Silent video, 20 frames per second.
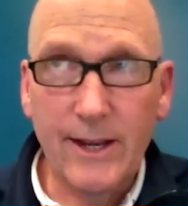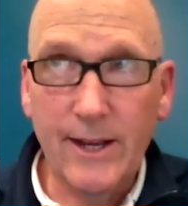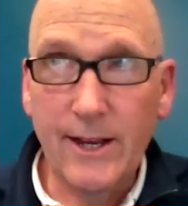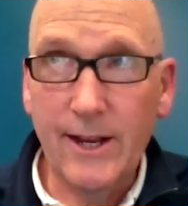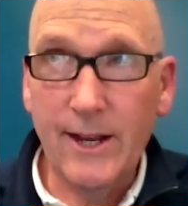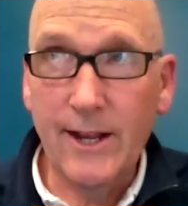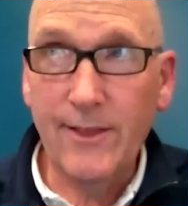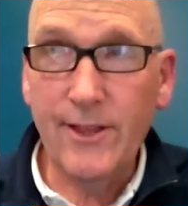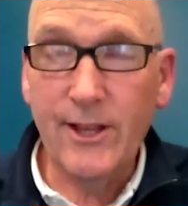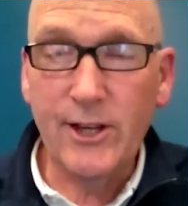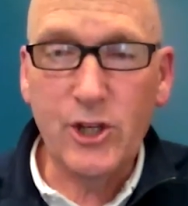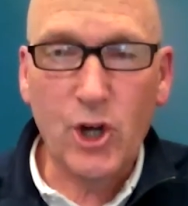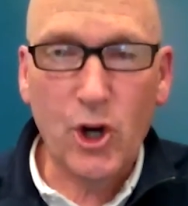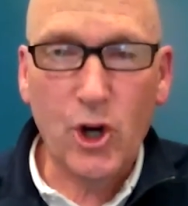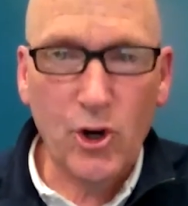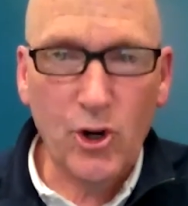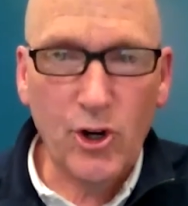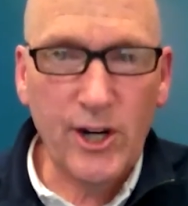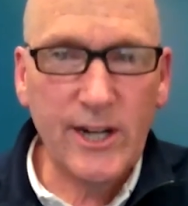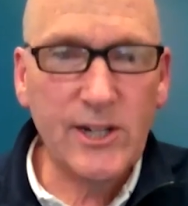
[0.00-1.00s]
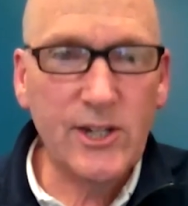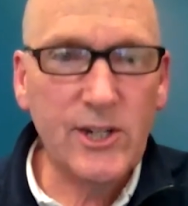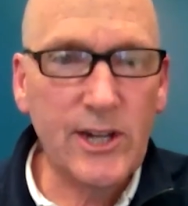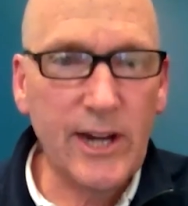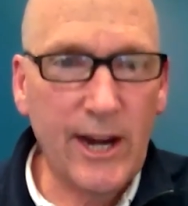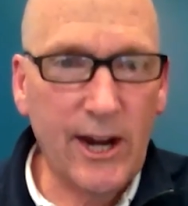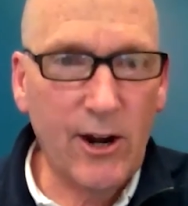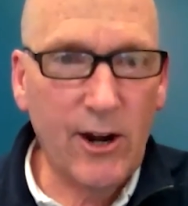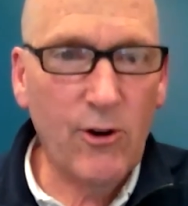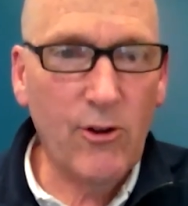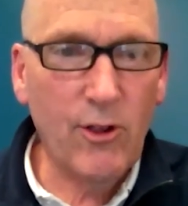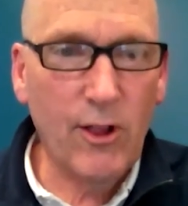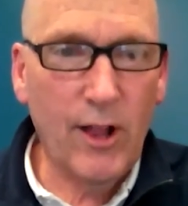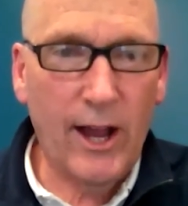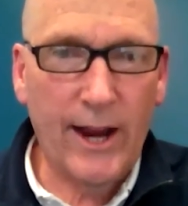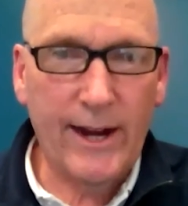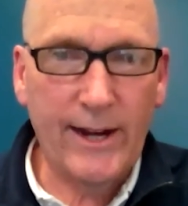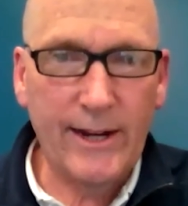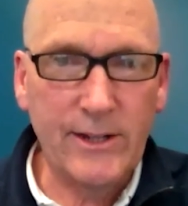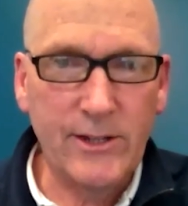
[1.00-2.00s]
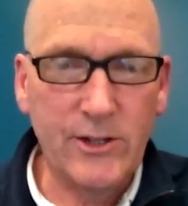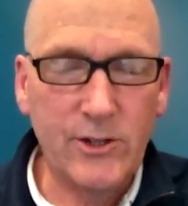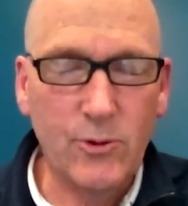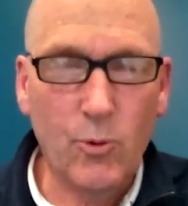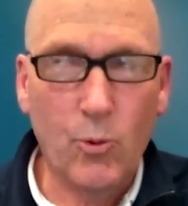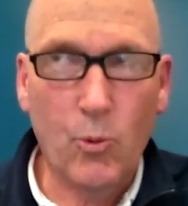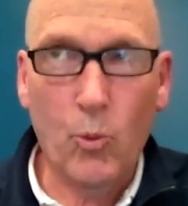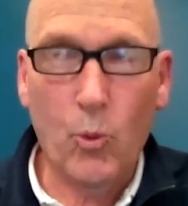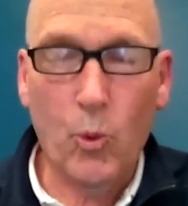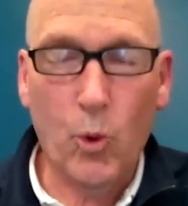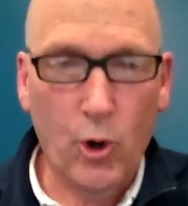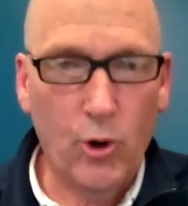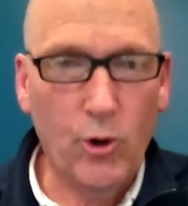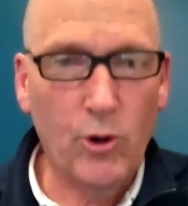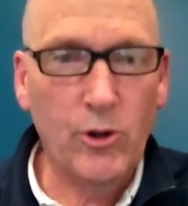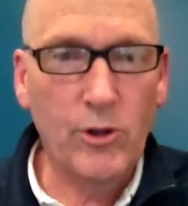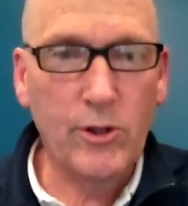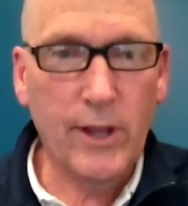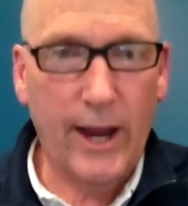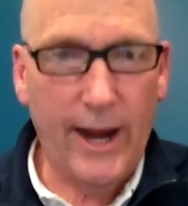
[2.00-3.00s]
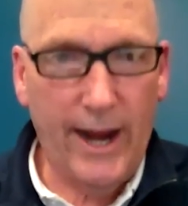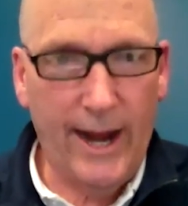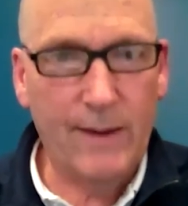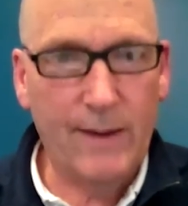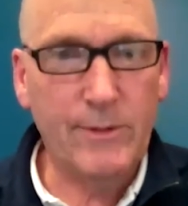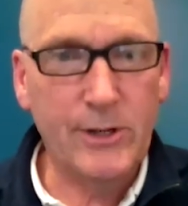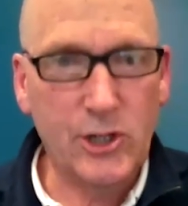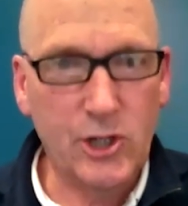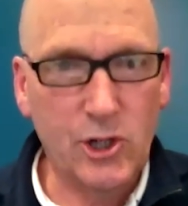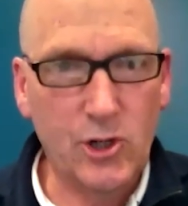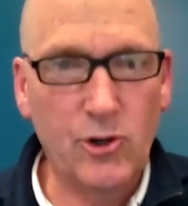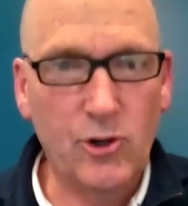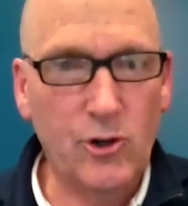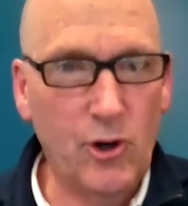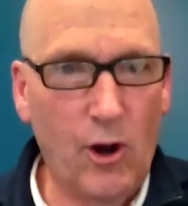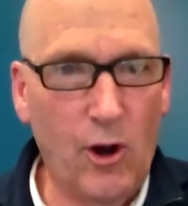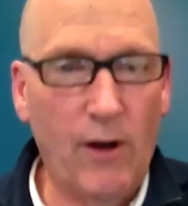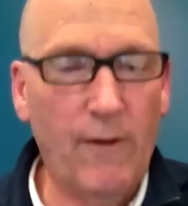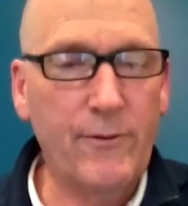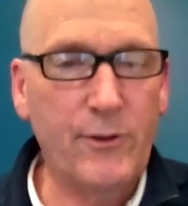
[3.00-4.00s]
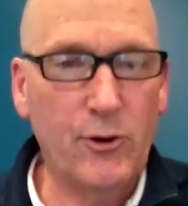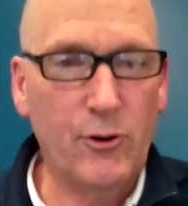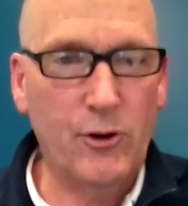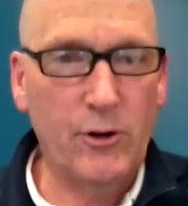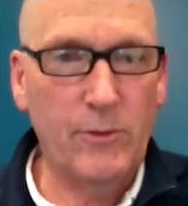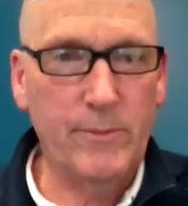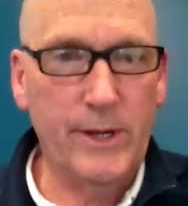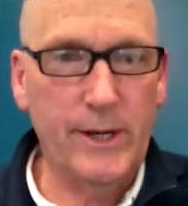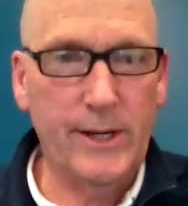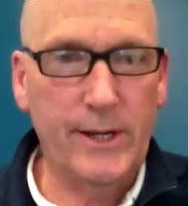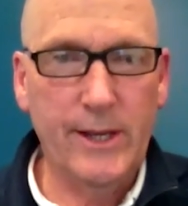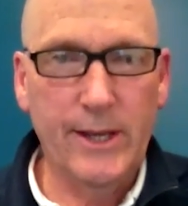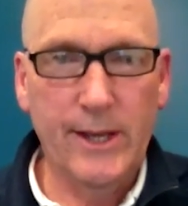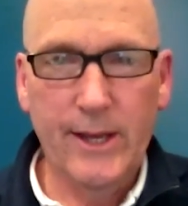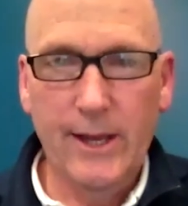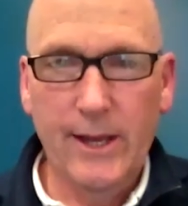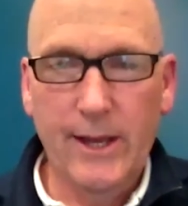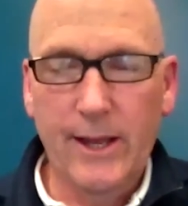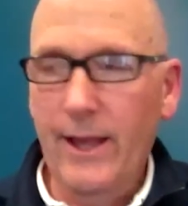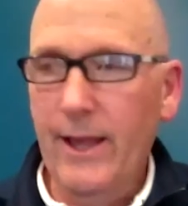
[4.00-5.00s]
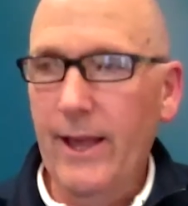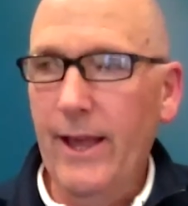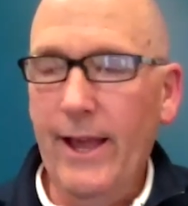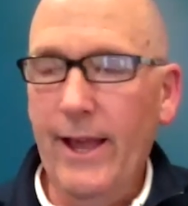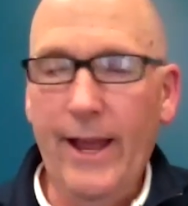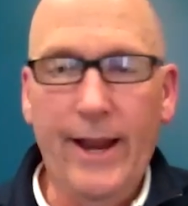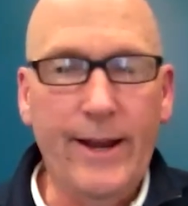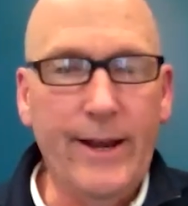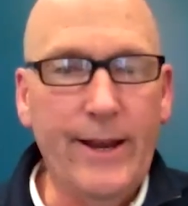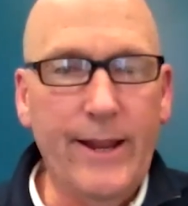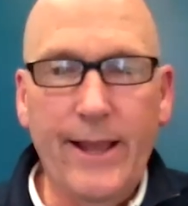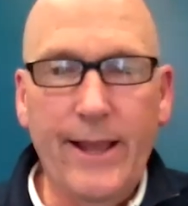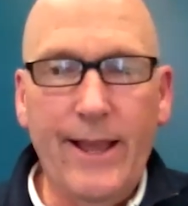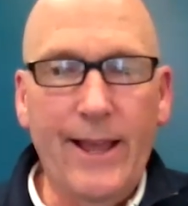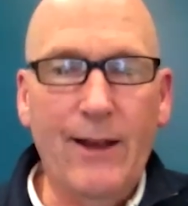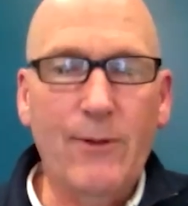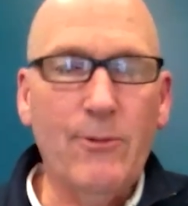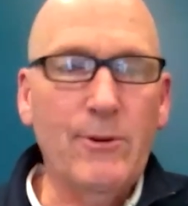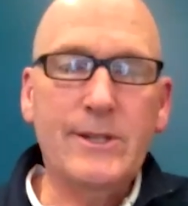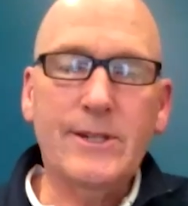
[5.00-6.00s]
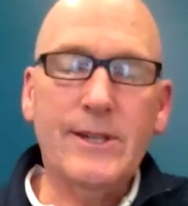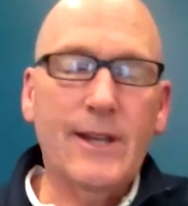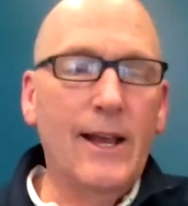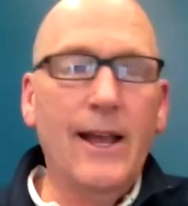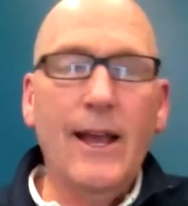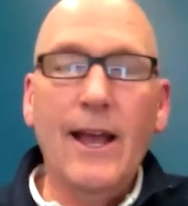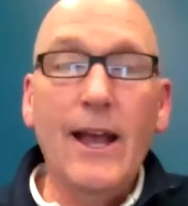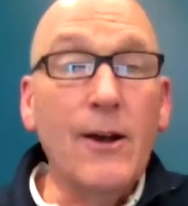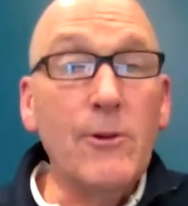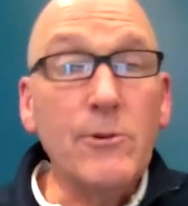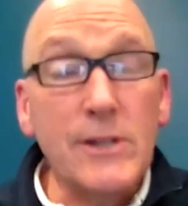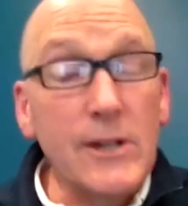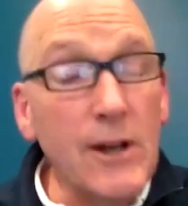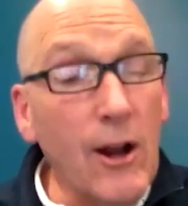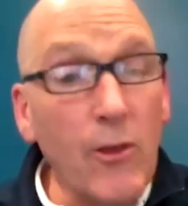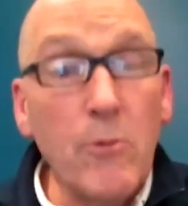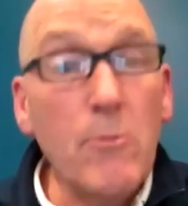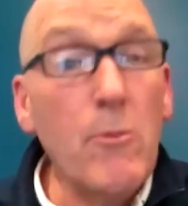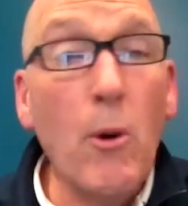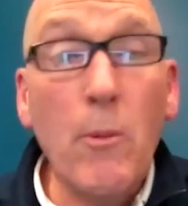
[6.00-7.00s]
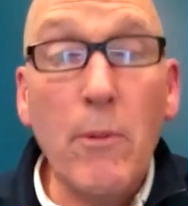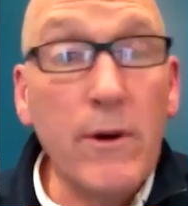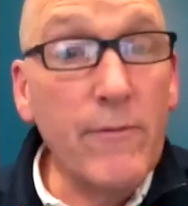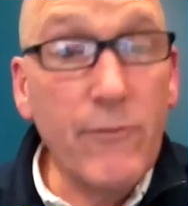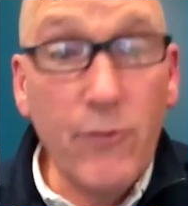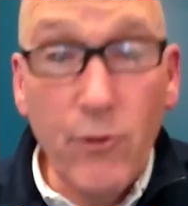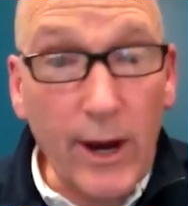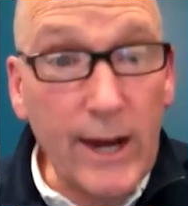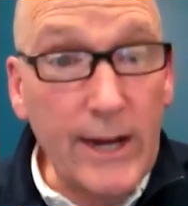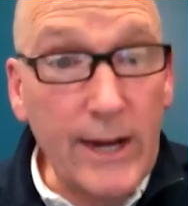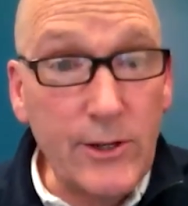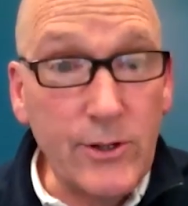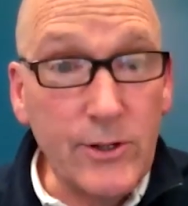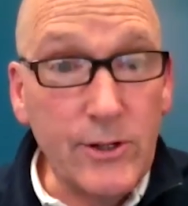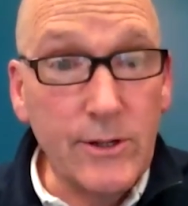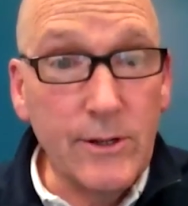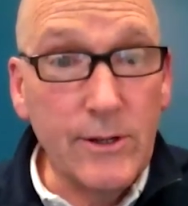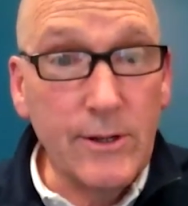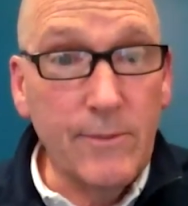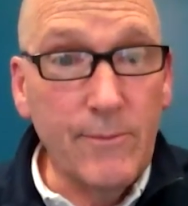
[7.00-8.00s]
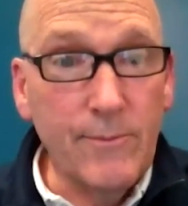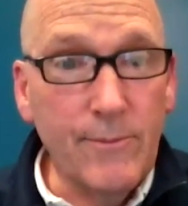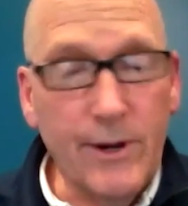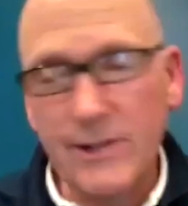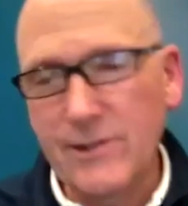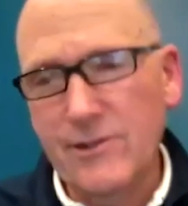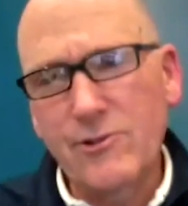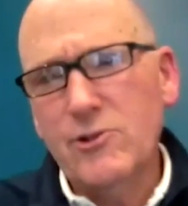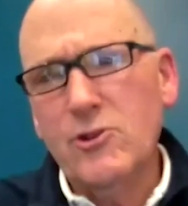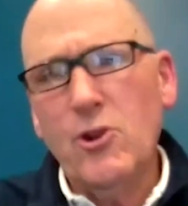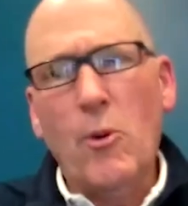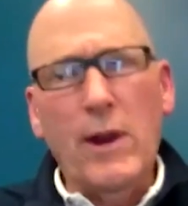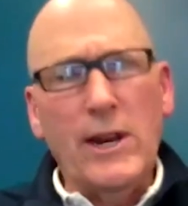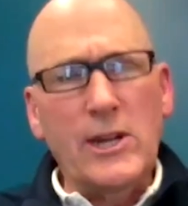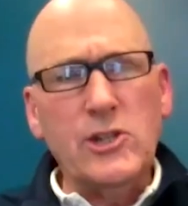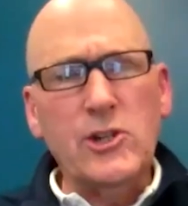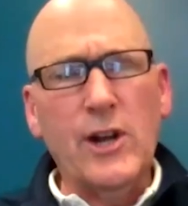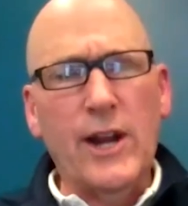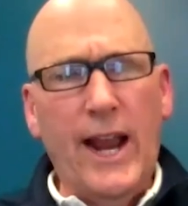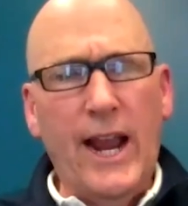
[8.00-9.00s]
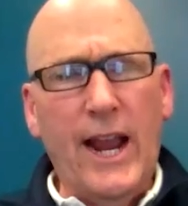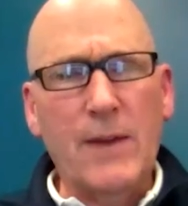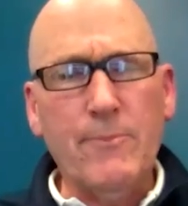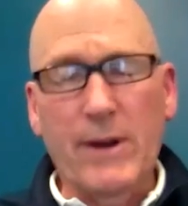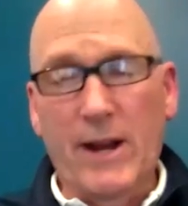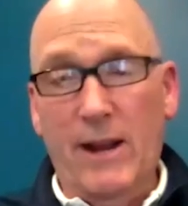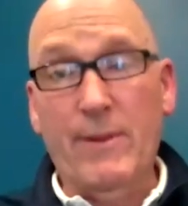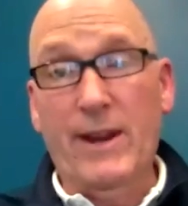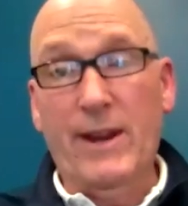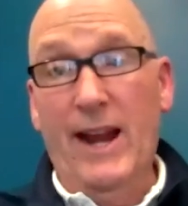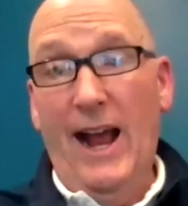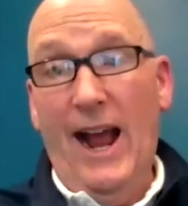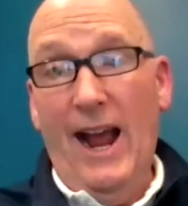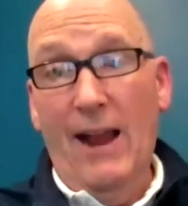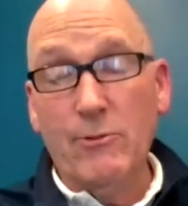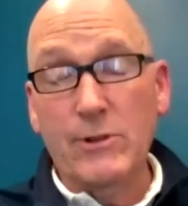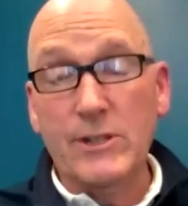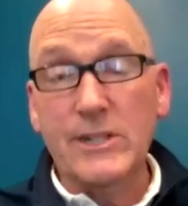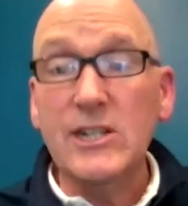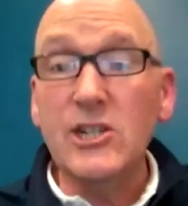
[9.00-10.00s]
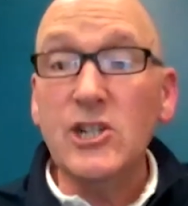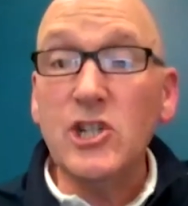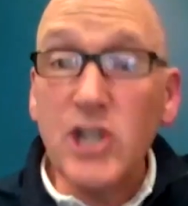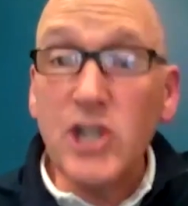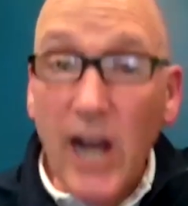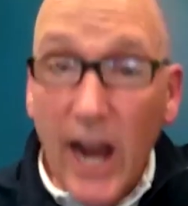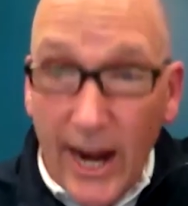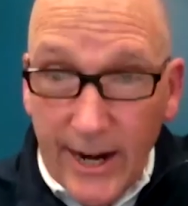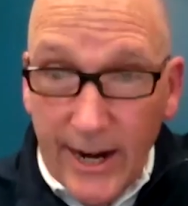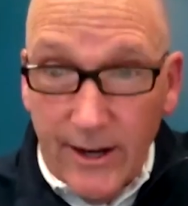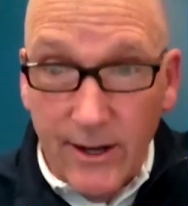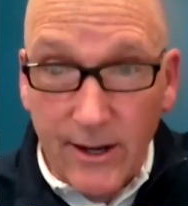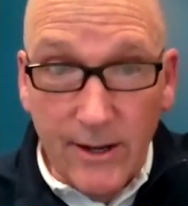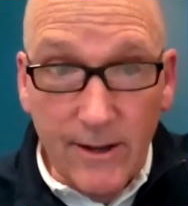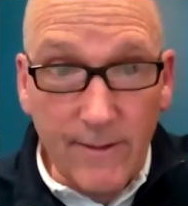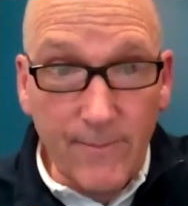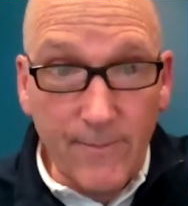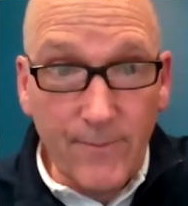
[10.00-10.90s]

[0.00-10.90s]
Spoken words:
in the Turkish Airlines World Amateur Golf Tournament. And it was another moment of grace because there's no way it should have happened. I mean, I was in China.